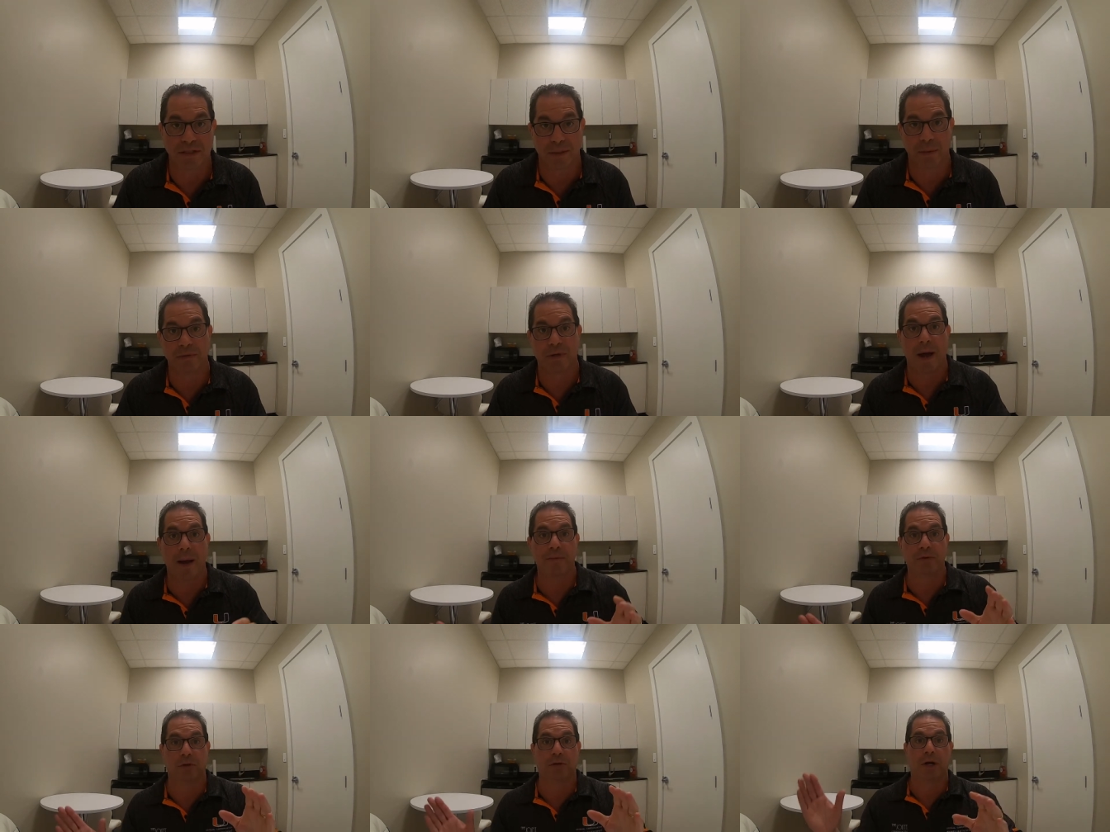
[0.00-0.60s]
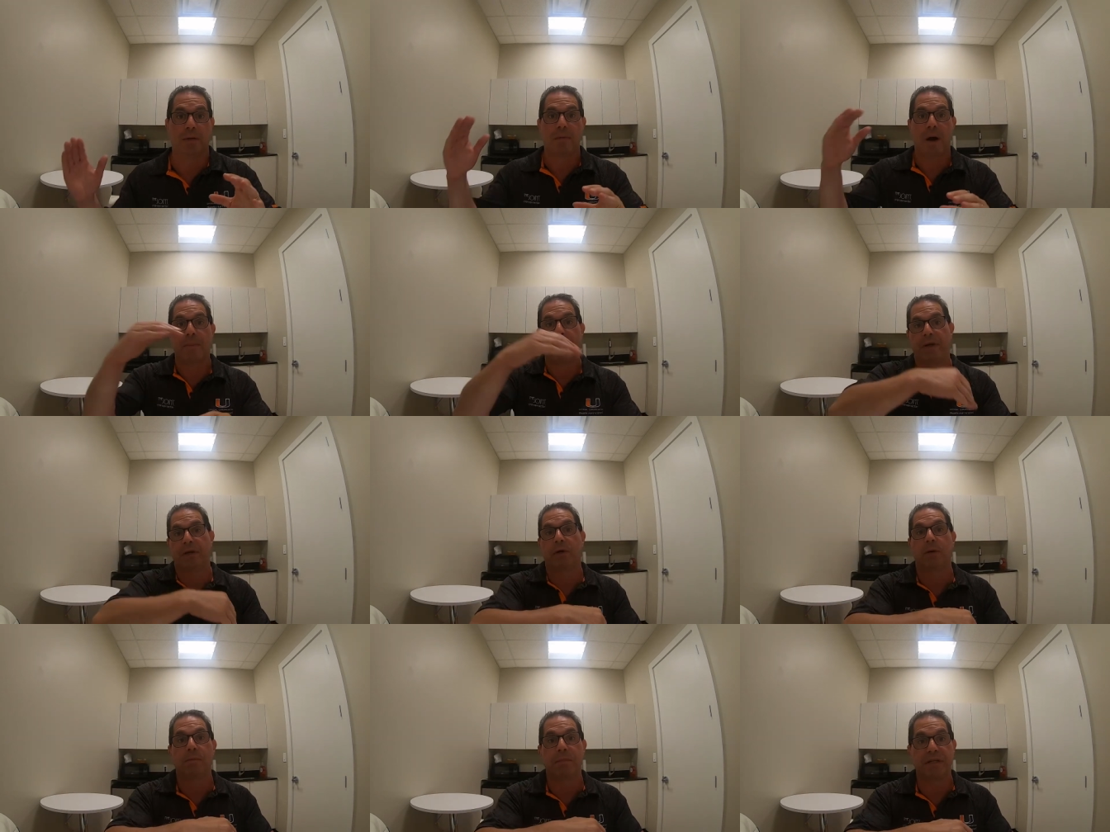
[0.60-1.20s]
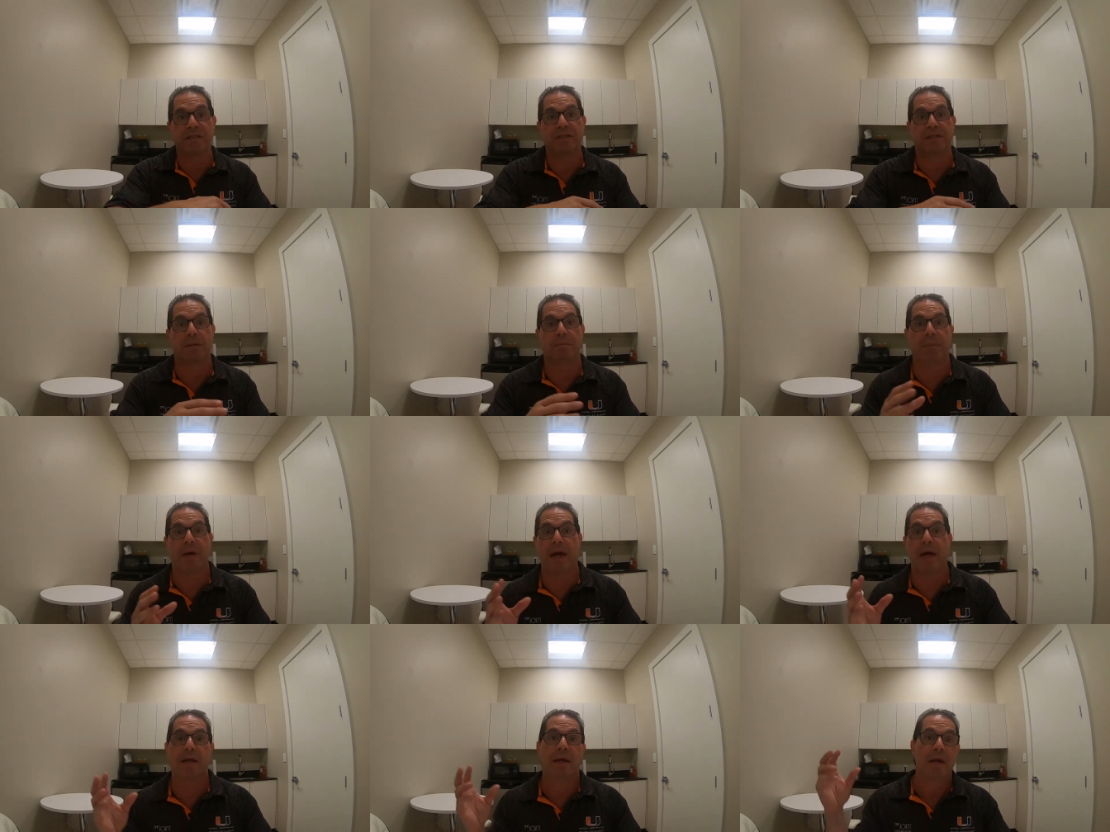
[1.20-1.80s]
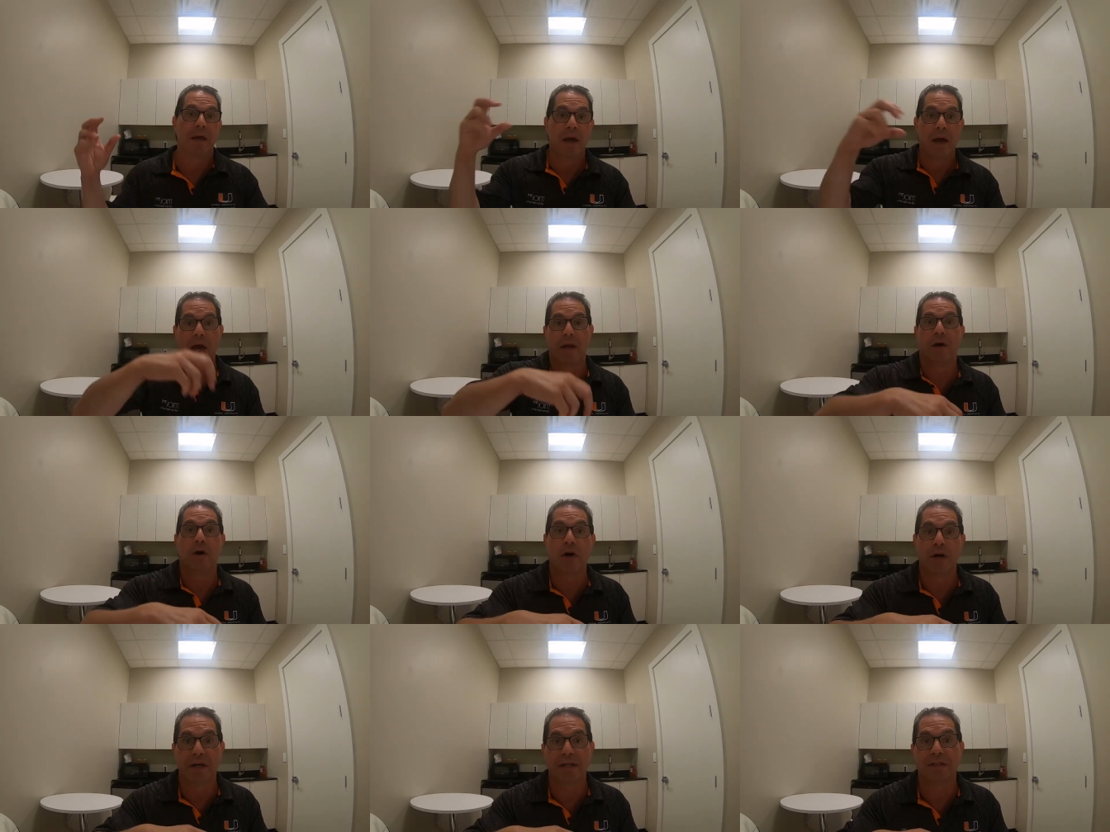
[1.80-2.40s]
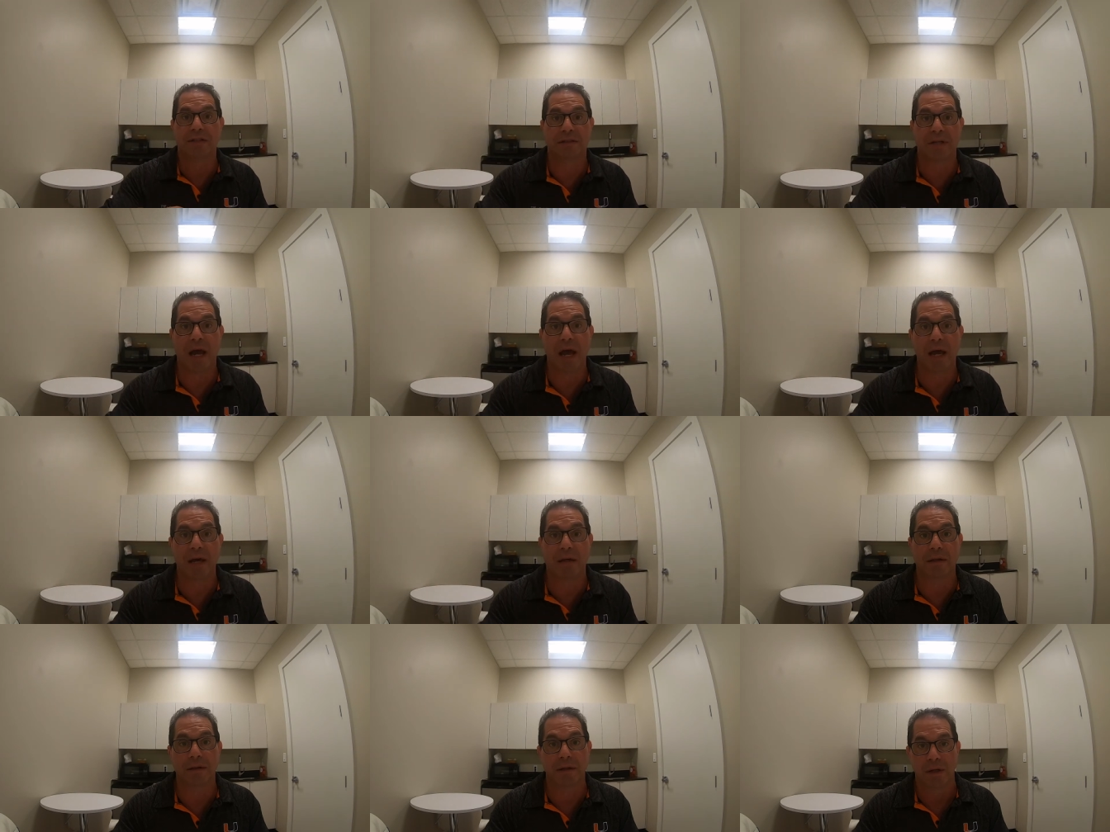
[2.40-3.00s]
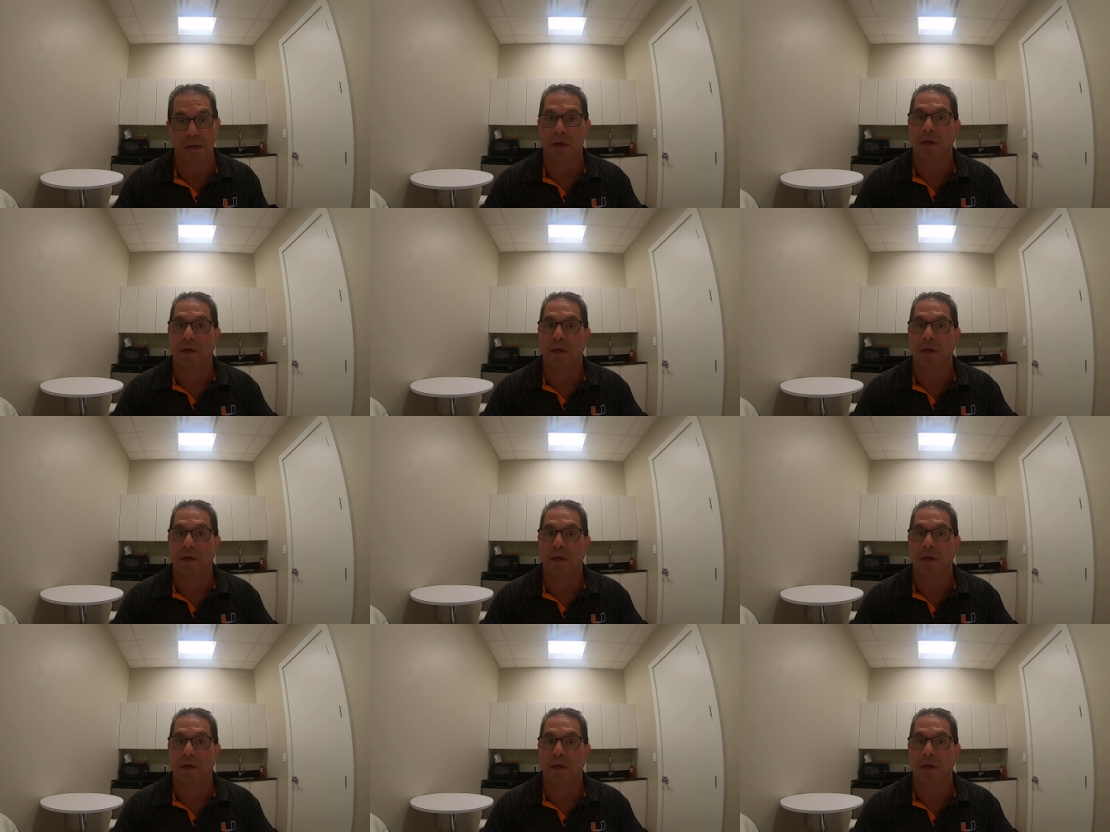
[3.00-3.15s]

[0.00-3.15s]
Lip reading: Sometimes he'll come up and he'll miss the bait and hook his tail.